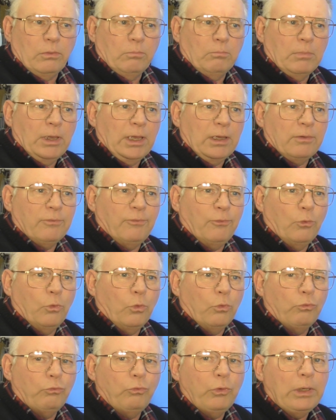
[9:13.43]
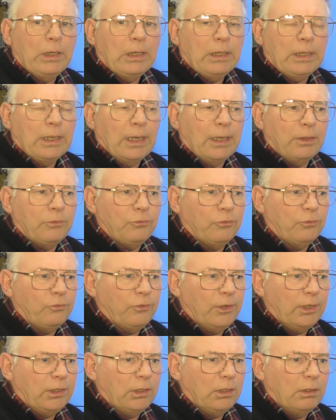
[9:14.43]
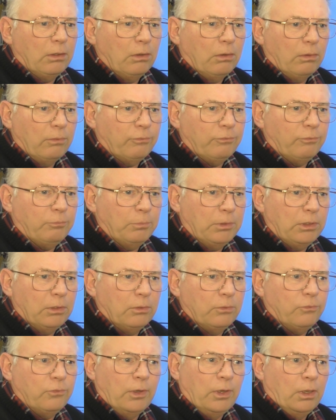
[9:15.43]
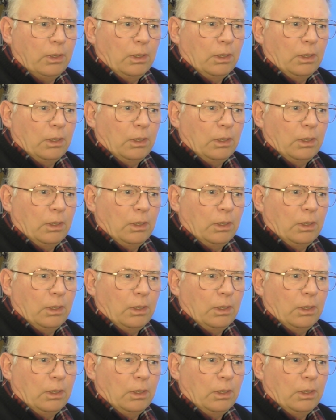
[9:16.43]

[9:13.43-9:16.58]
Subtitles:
Mark IV really hasn't taken off, because